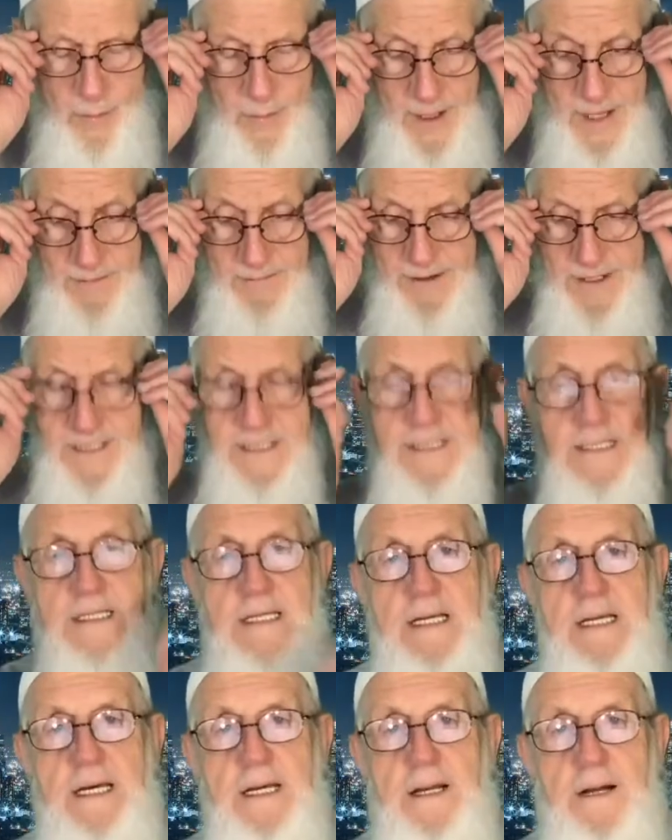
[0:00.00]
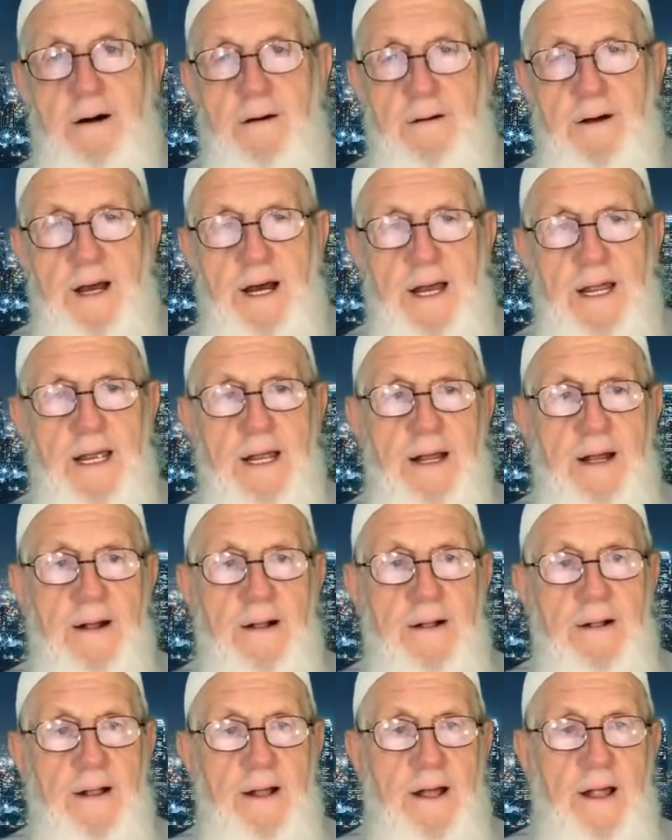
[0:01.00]
whatever is in it, okay?
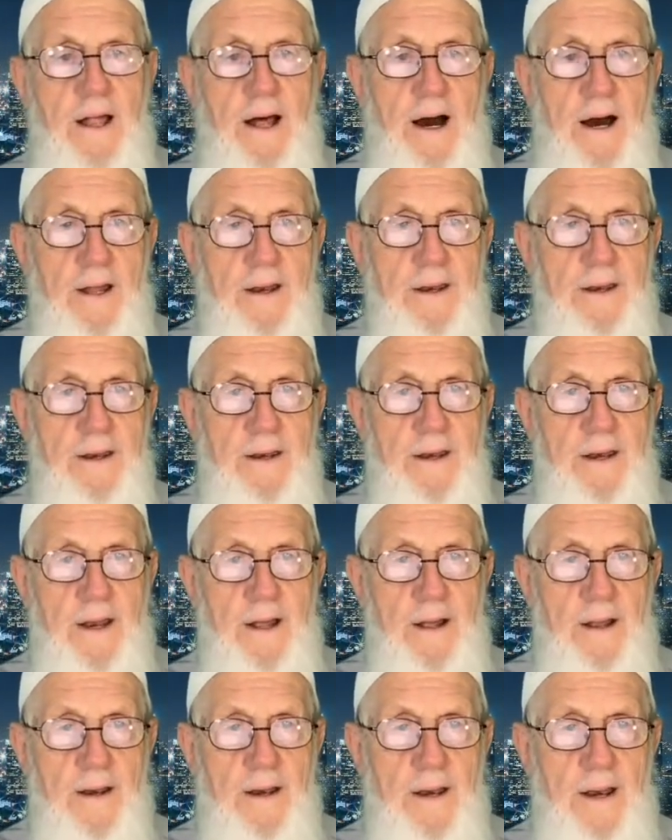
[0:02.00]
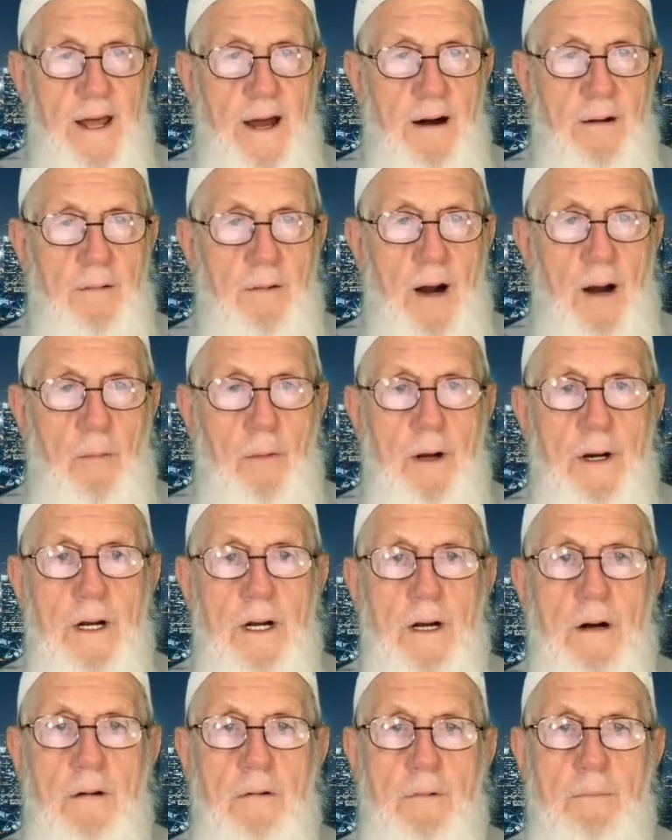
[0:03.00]
Now, I
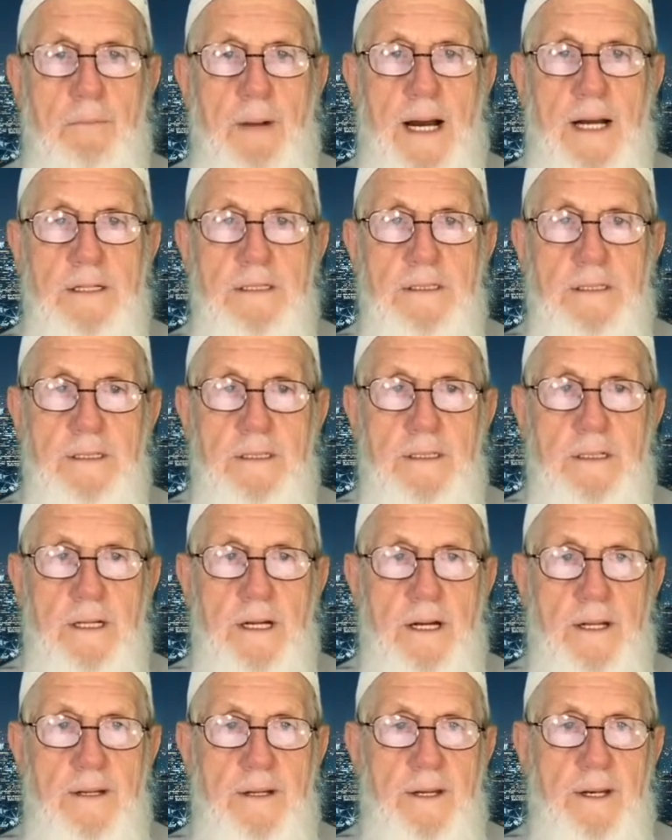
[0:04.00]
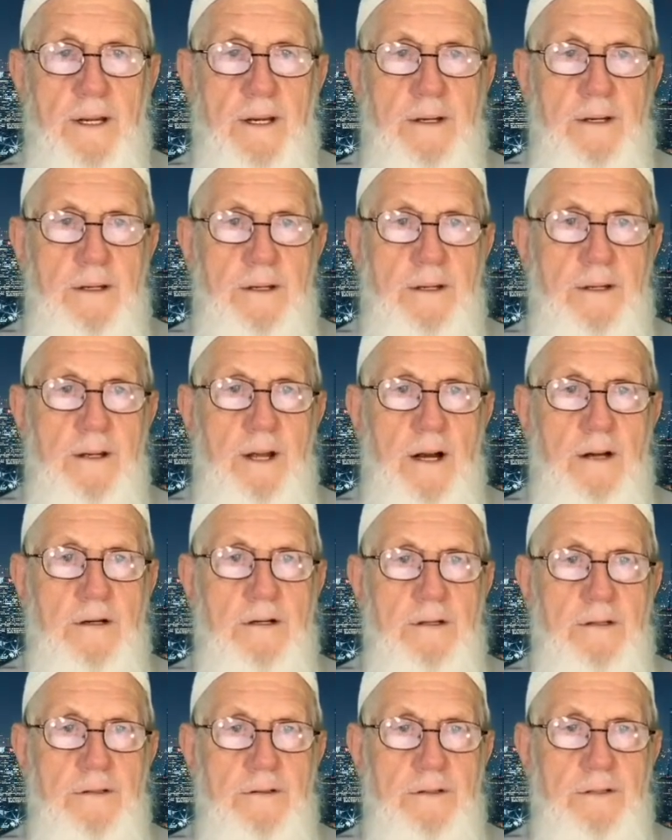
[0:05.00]
want to go back to
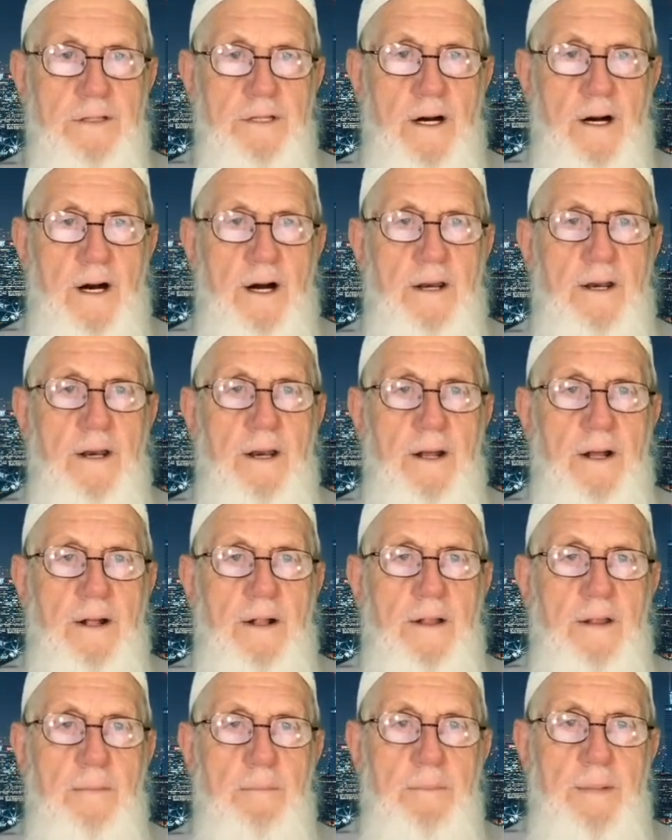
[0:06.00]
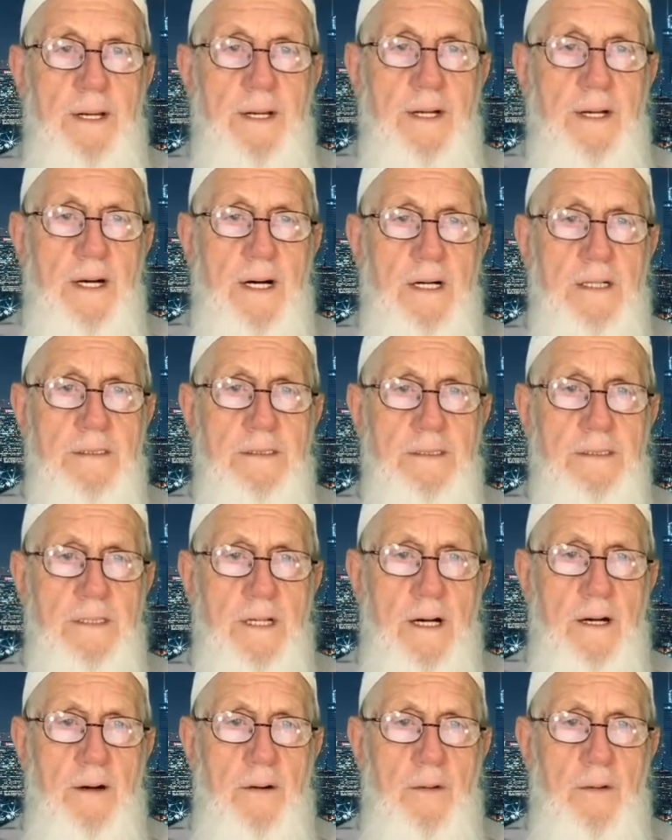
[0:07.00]
Dr. Sultan because he